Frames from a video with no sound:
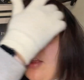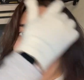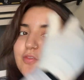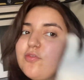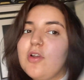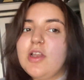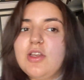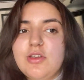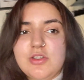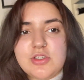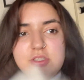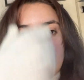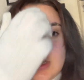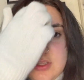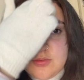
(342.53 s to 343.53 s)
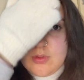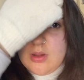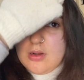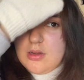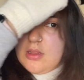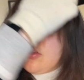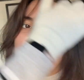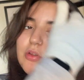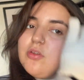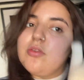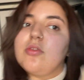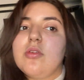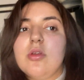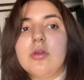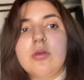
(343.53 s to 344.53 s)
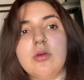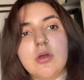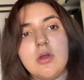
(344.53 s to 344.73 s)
fringe. This one is not so